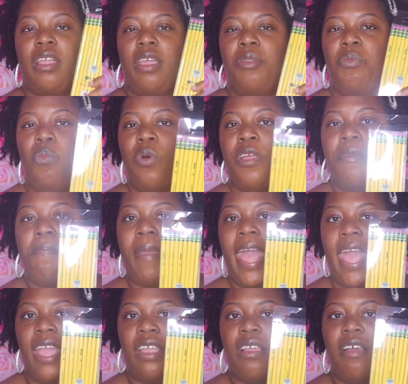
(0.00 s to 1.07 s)
got 1
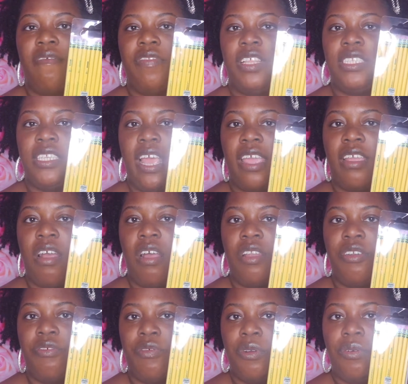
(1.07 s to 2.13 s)
pack of the
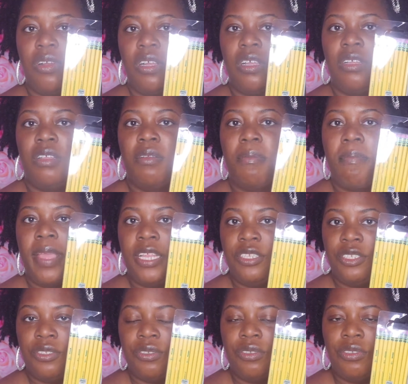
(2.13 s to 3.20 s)
Ticonderoga
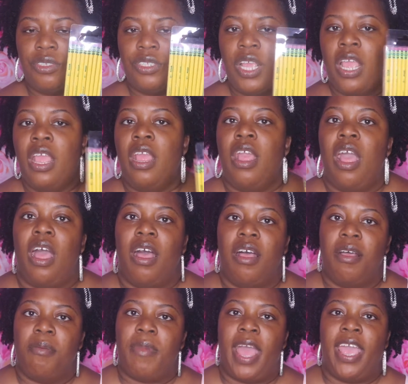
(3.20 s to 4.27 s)
pencils.
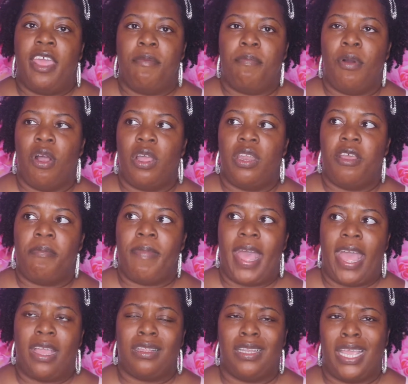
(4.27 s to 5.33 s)
I had bought a
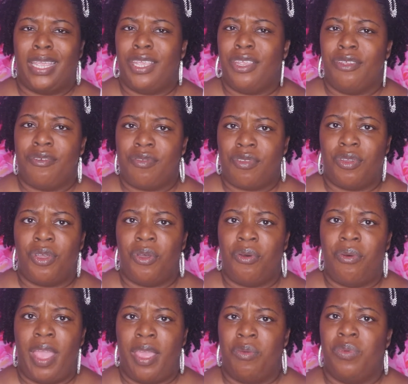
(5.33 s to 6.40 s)
pack like years
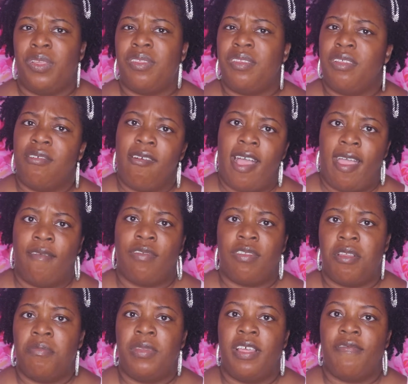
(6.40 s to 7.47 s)
ago and we still have
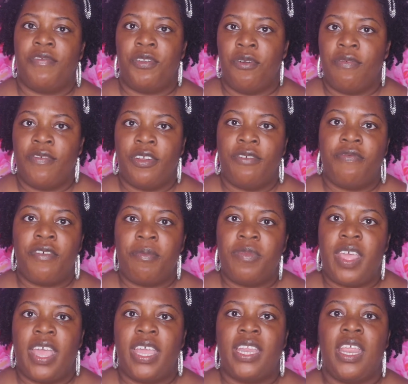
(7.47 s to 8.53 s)
some left over from
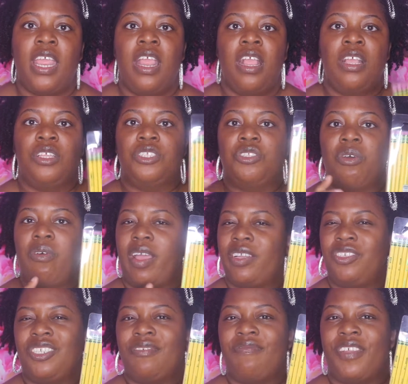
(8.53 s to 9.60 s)
that. So I
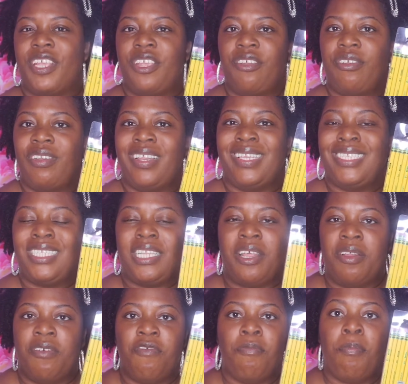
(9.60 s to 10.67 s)
just figured
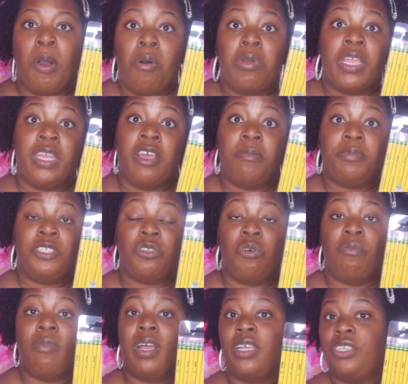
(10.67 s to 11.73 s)
instead of bulking up so
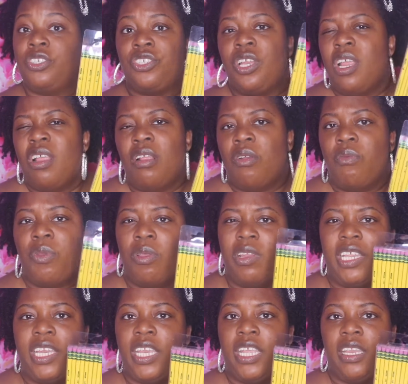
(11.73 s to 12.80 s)
much, we
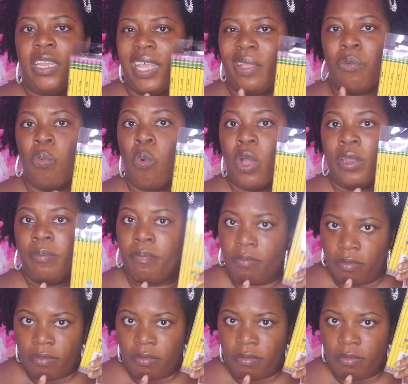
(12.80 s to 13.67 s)
only need like 1